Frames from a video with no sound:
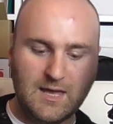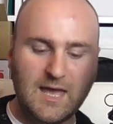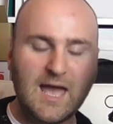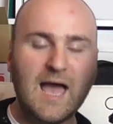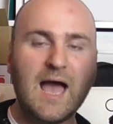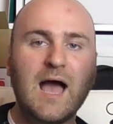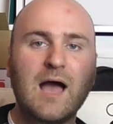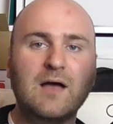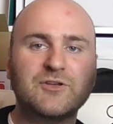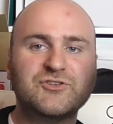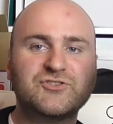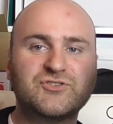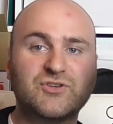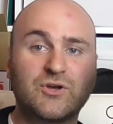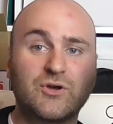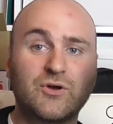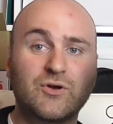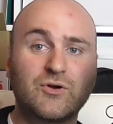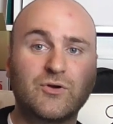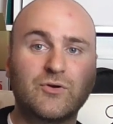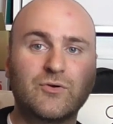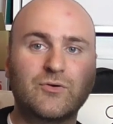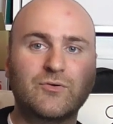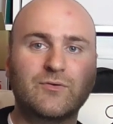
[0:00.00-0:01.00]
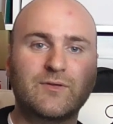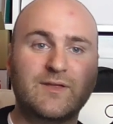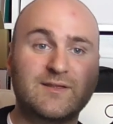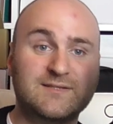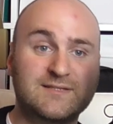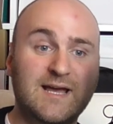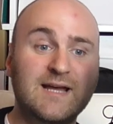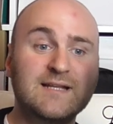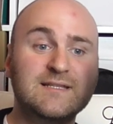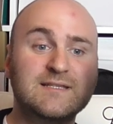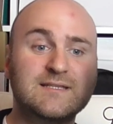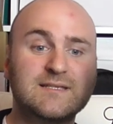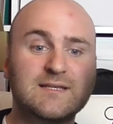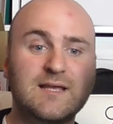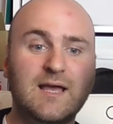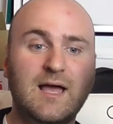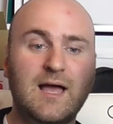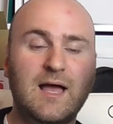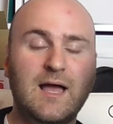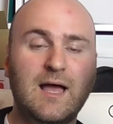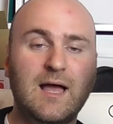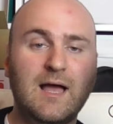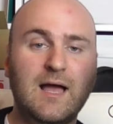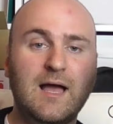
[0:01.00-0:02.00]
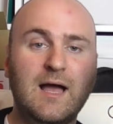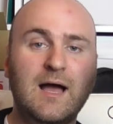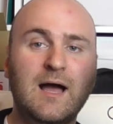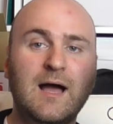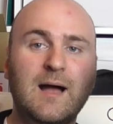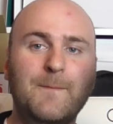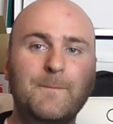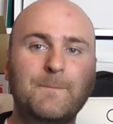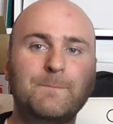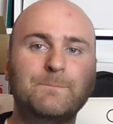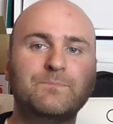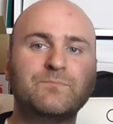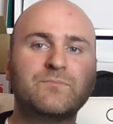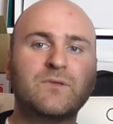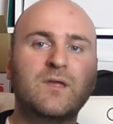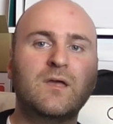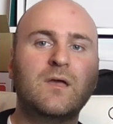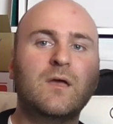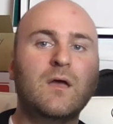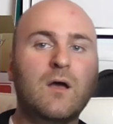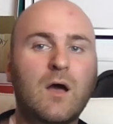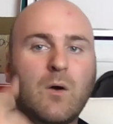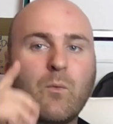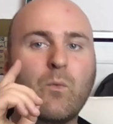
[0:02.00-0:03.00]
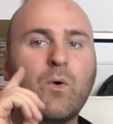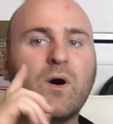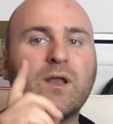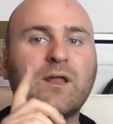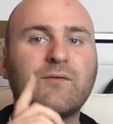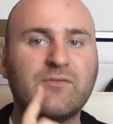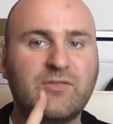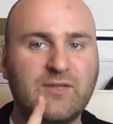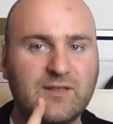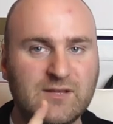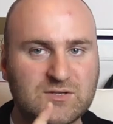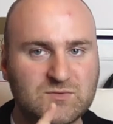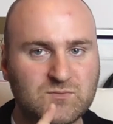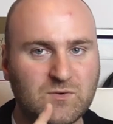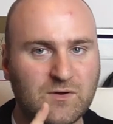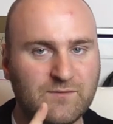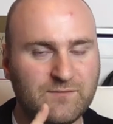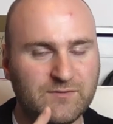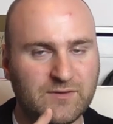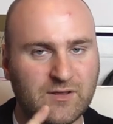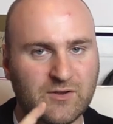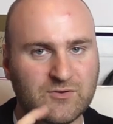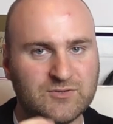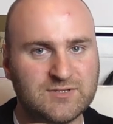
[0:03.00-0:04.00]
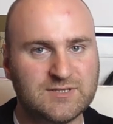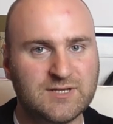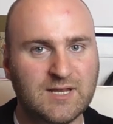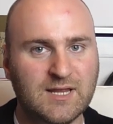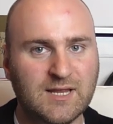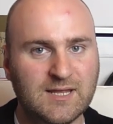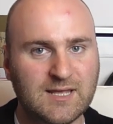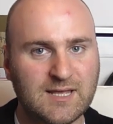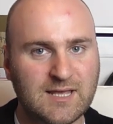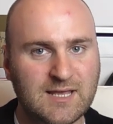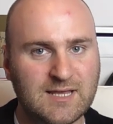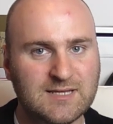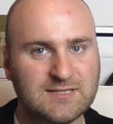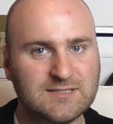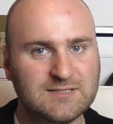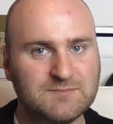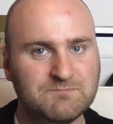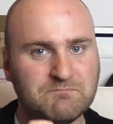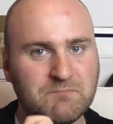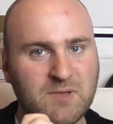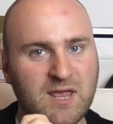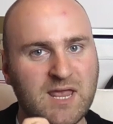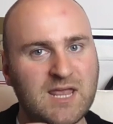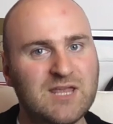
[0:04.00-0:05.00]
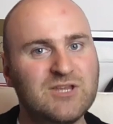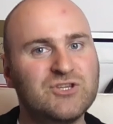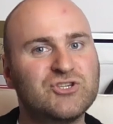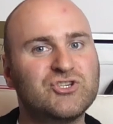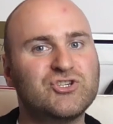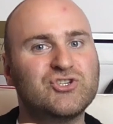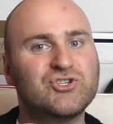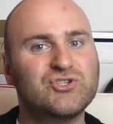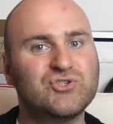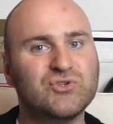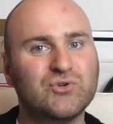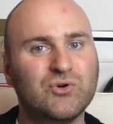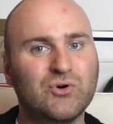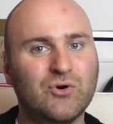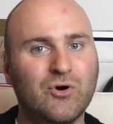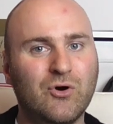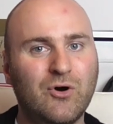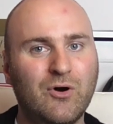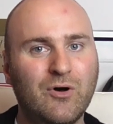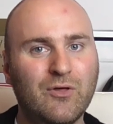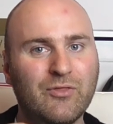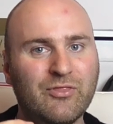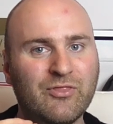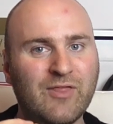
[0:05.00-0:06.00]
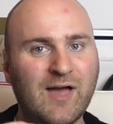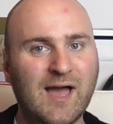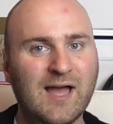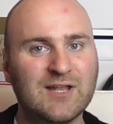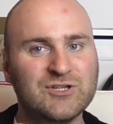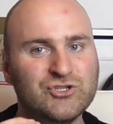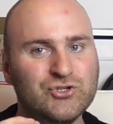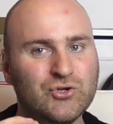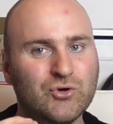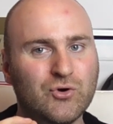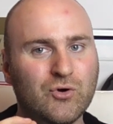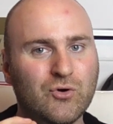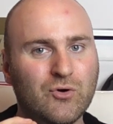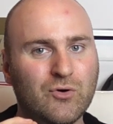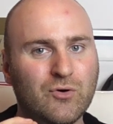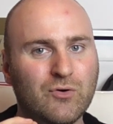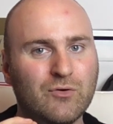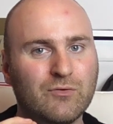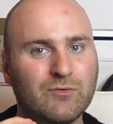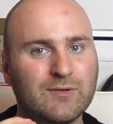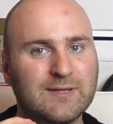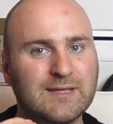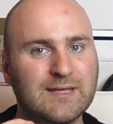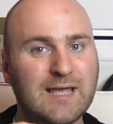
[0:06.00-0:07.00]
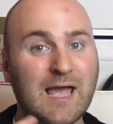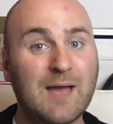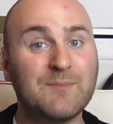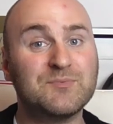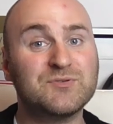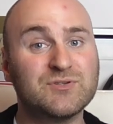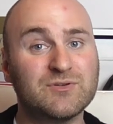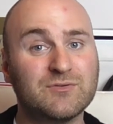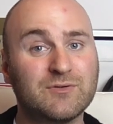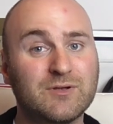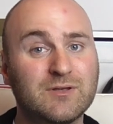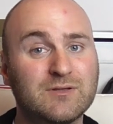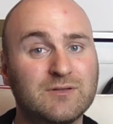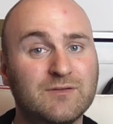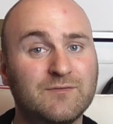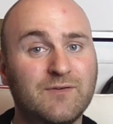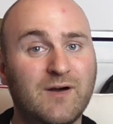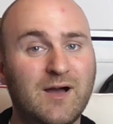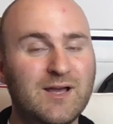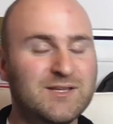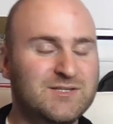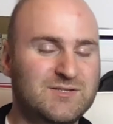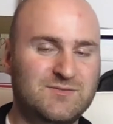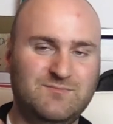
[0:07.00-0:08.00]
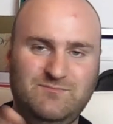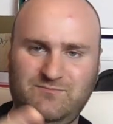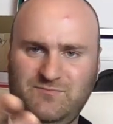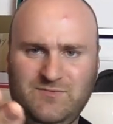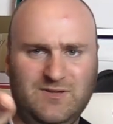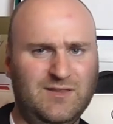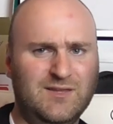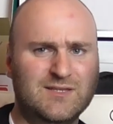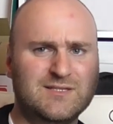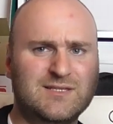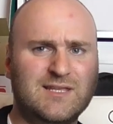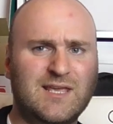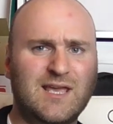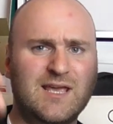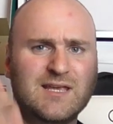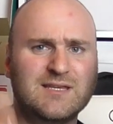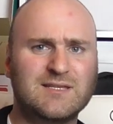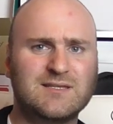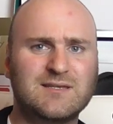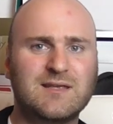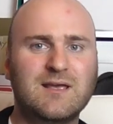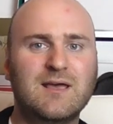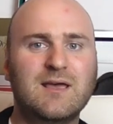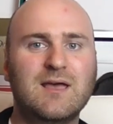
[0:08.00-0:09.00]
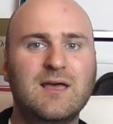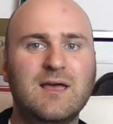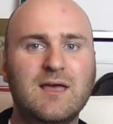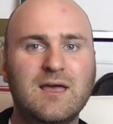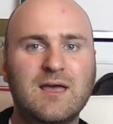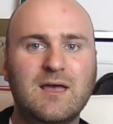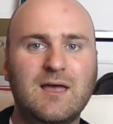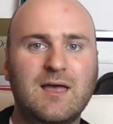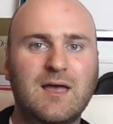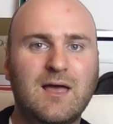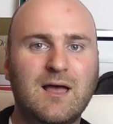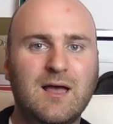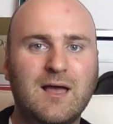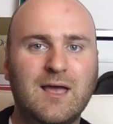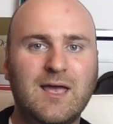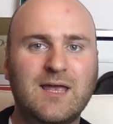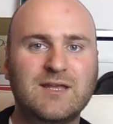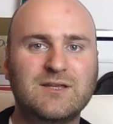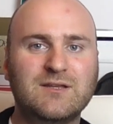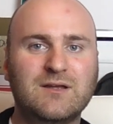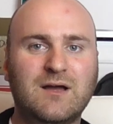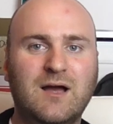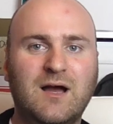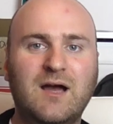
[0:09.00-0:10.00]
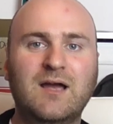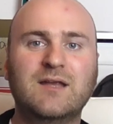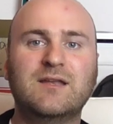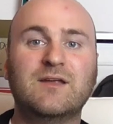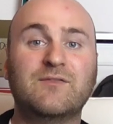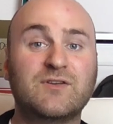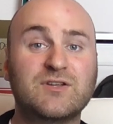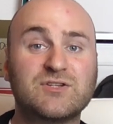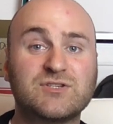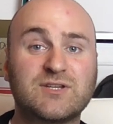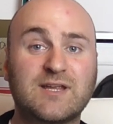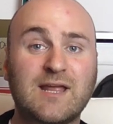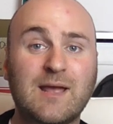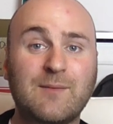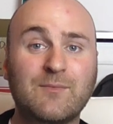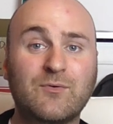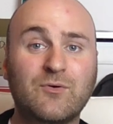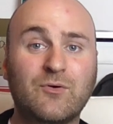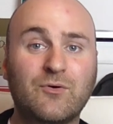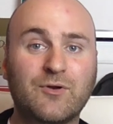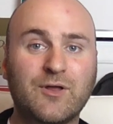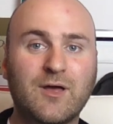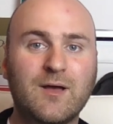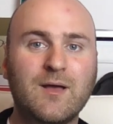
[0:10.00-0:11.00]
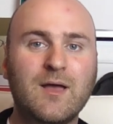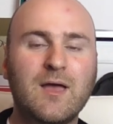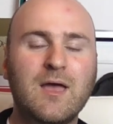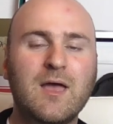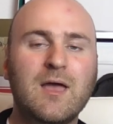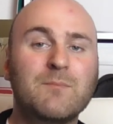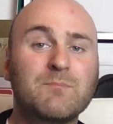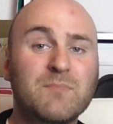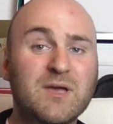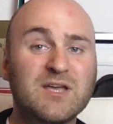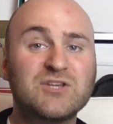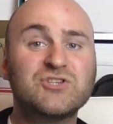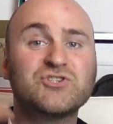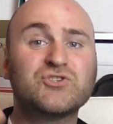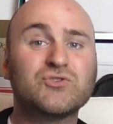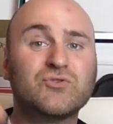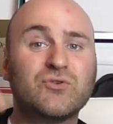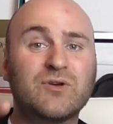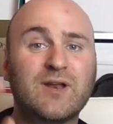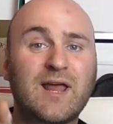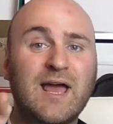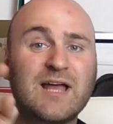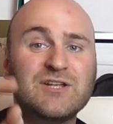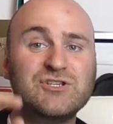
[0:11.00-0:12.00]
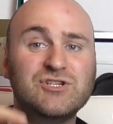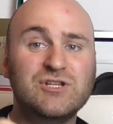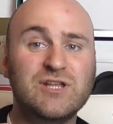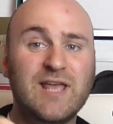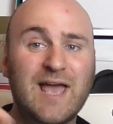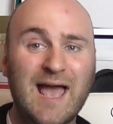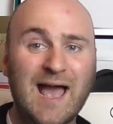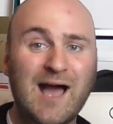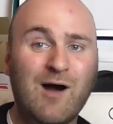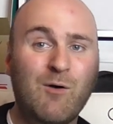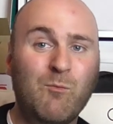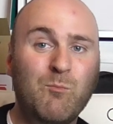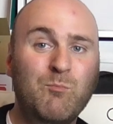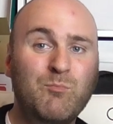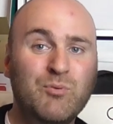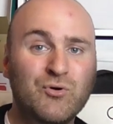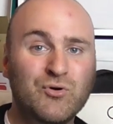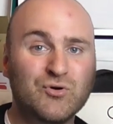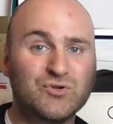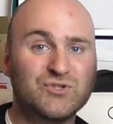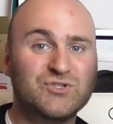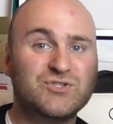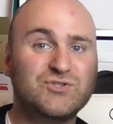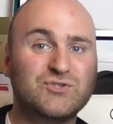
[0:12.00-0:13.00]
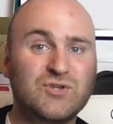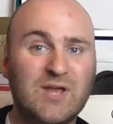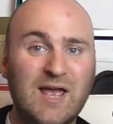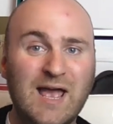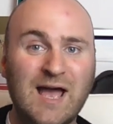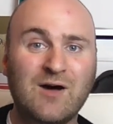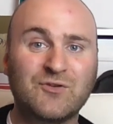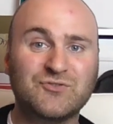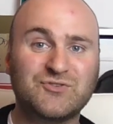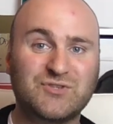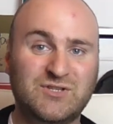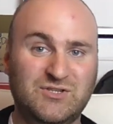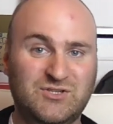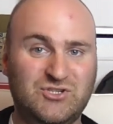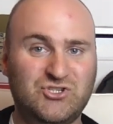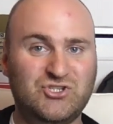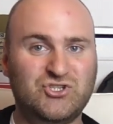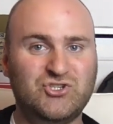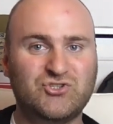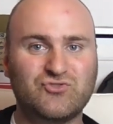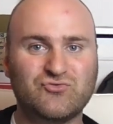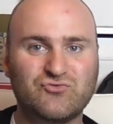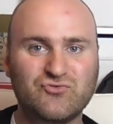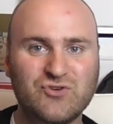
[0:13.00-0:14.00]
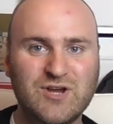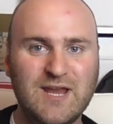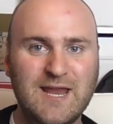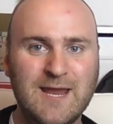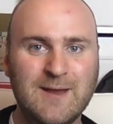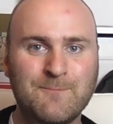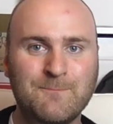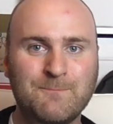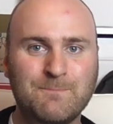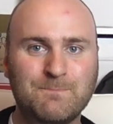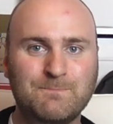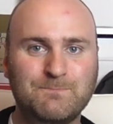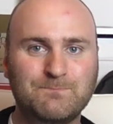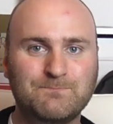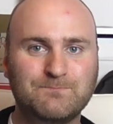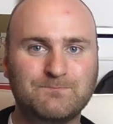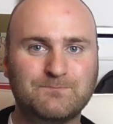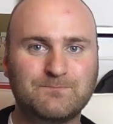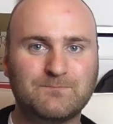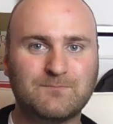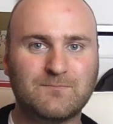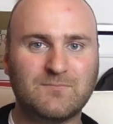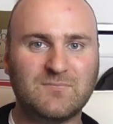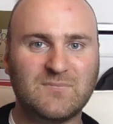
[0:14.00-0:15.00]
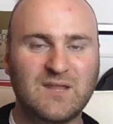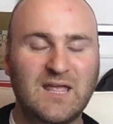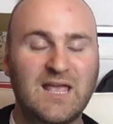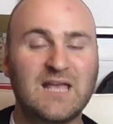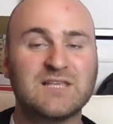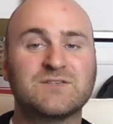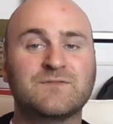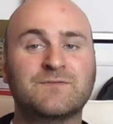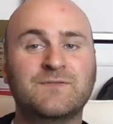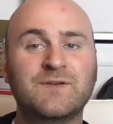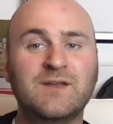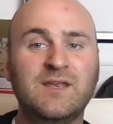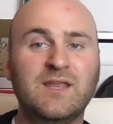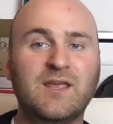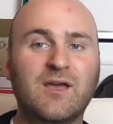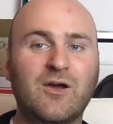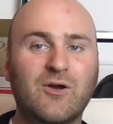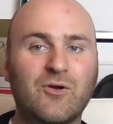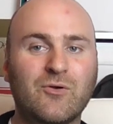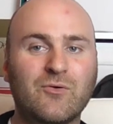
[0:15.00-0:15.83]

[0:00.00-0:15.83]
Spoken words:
So there's that. One other thing that's worth noting is make sure that your capture device, in this case, high definition camcorder, make sure it actually outputs out a stream as a video